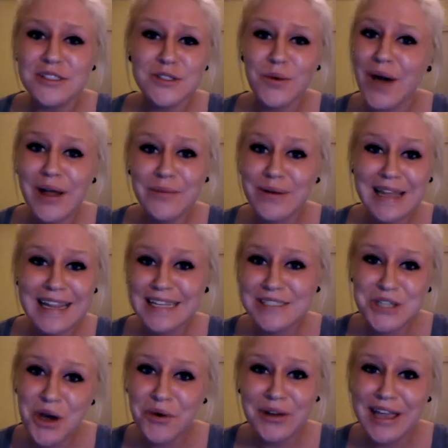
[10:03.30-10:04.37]
So I really
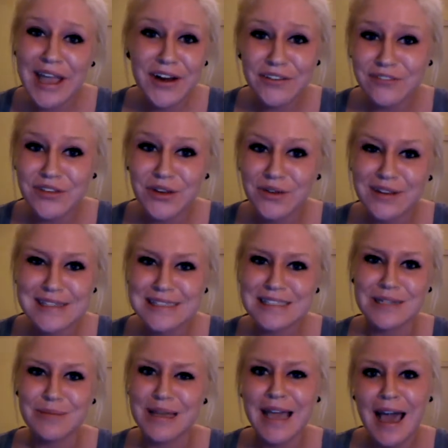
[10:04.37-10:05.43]
don't care if you don't
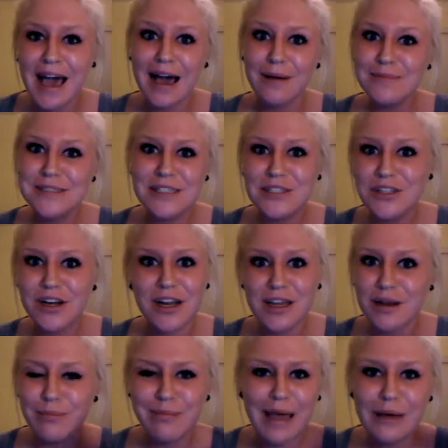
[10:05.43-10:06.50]
listen to me. I'm sitting there and
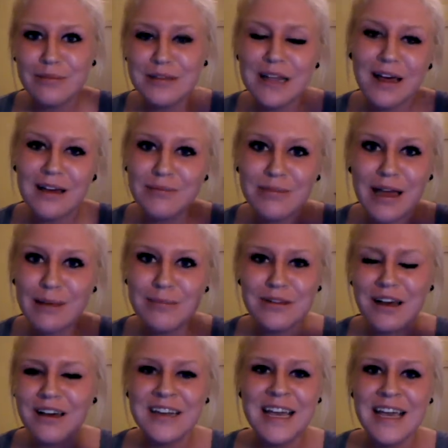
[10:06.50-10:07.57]
gonna babble on and
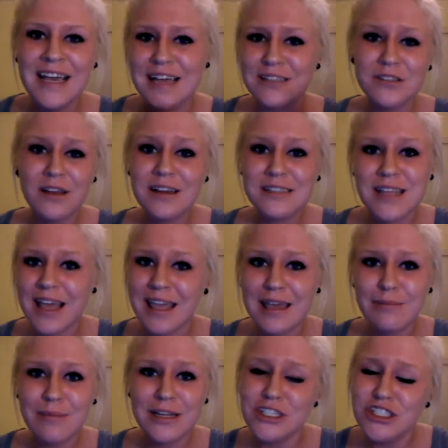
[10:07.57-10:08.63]
babble on. As long as I
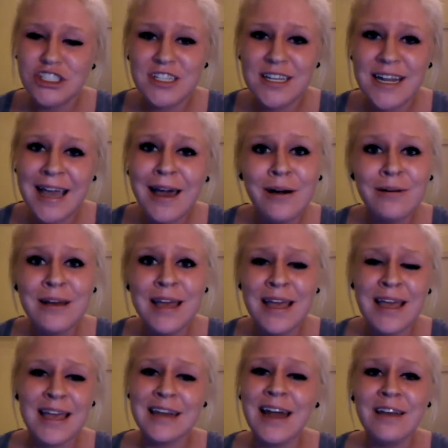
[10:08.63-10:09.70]
get my shit out
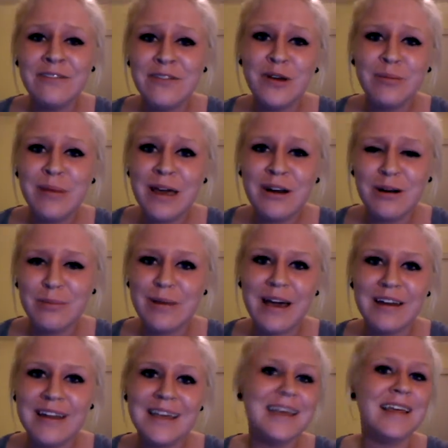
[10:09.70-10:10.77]
and I feel better
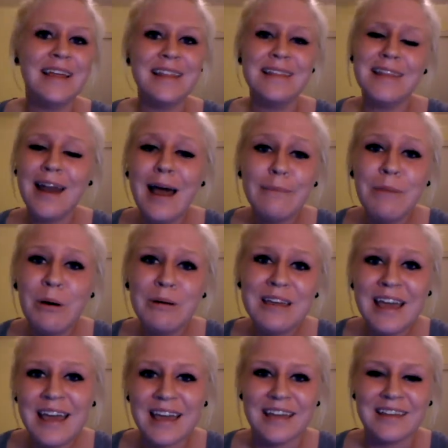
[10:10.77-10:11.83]
about it, then I'm
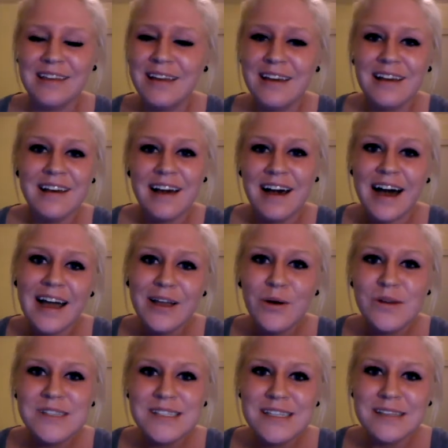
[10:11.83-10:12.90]
okay. I
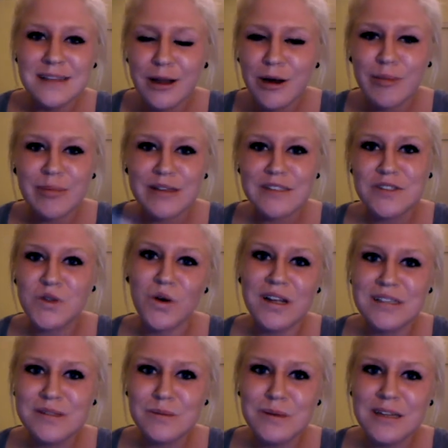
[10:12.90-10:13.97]
go see a therapist
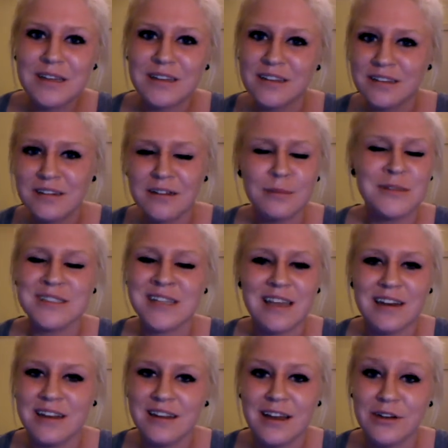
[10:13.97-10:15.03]
twice a week. I'm just
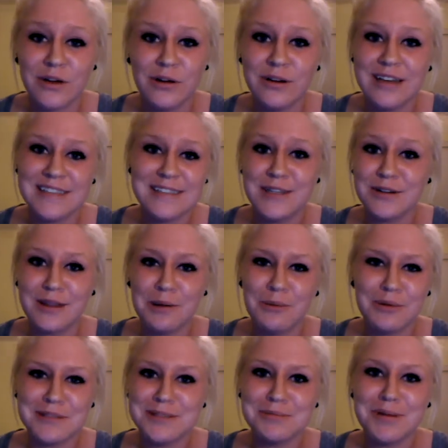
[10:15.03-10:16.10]
kidding. I don't. I see her like
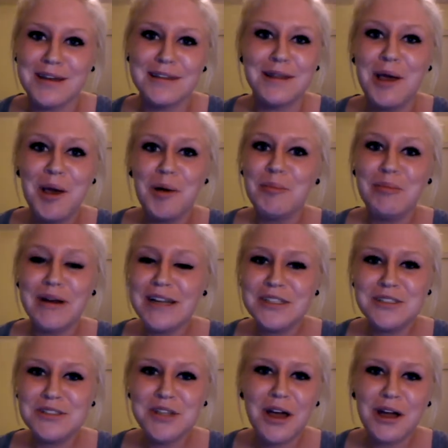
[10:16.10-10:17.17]
once a month. But I
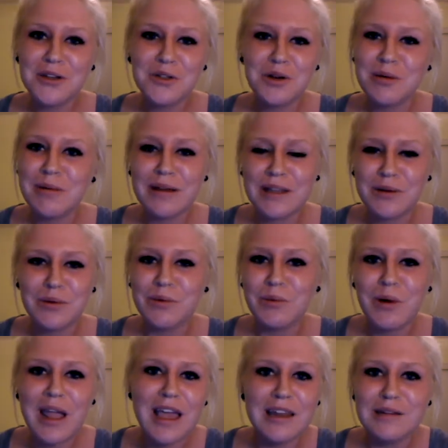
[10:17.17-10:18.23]
just talk to her about like
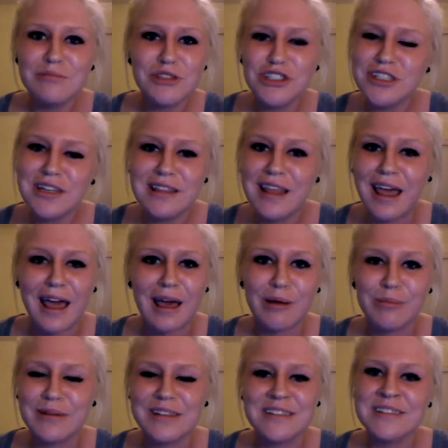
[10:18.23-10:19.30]
random shit that
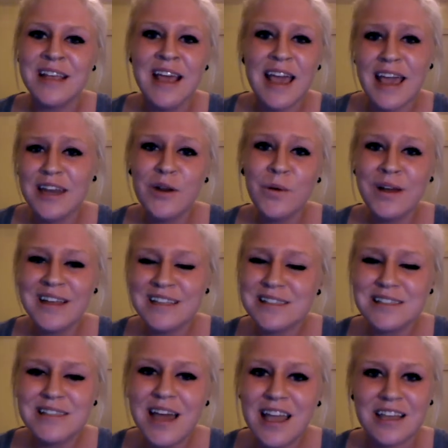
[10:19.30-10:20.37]
happened. And you know what?
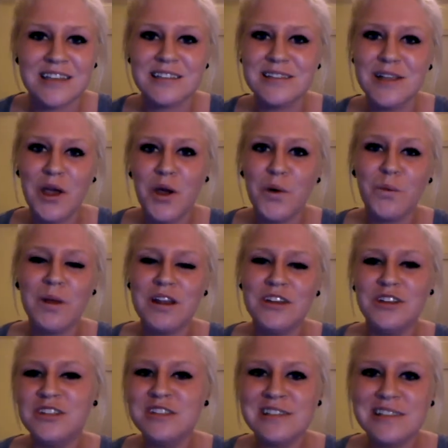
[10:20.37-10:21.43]
It's nice when
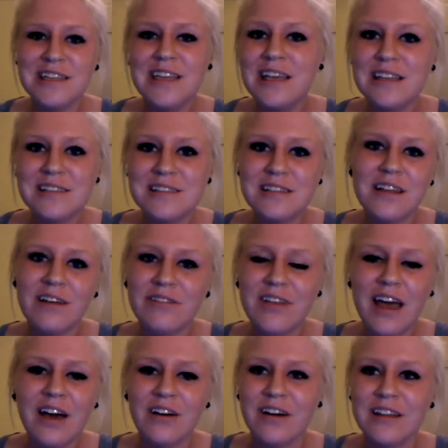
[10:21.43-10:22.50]
you can just get stuff
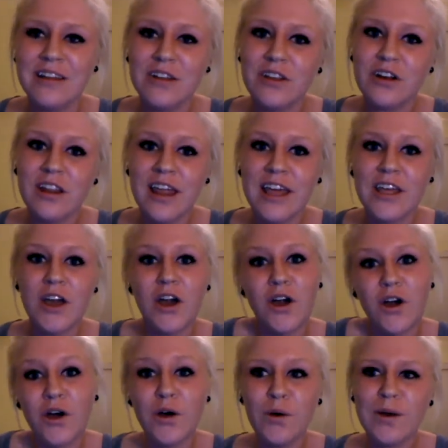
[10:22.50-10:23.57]
out. And then they're like,
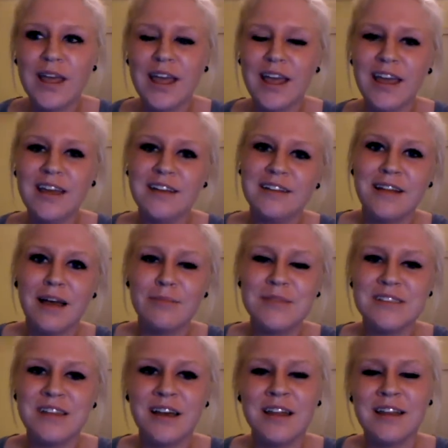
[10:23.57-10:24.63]
okay,
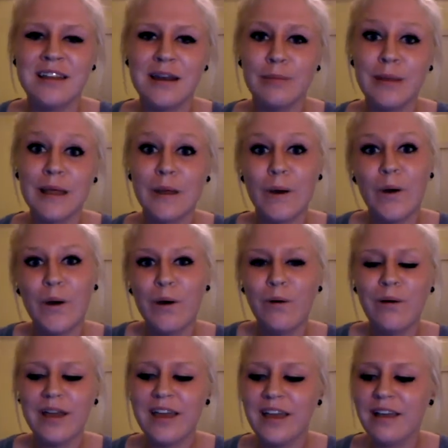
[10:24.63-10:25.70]
time's done. And I'm like,
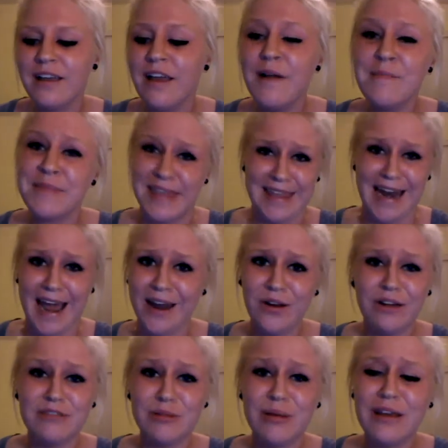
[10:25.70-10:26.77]
okay. And I
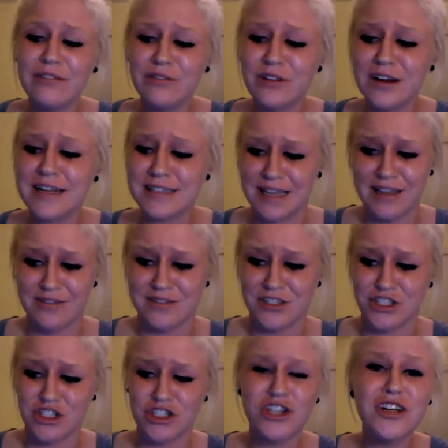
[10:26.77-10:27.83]
don't have to pay for it because I have
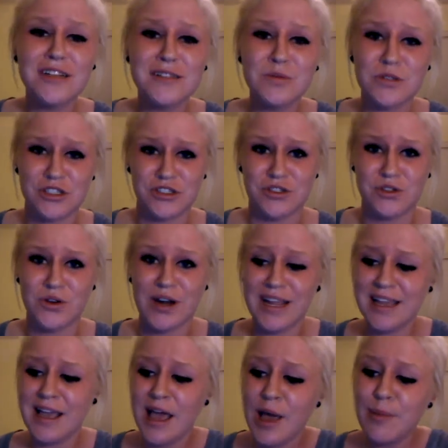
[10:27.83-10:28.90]
insurance, which is
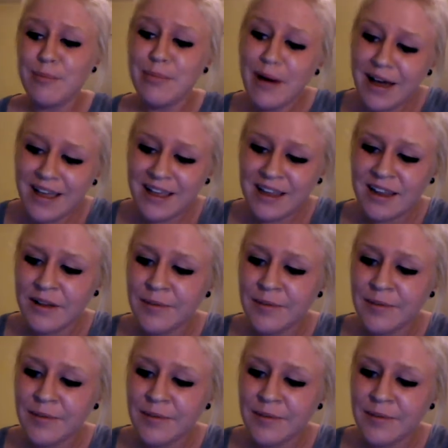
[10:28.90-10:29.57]
great. But,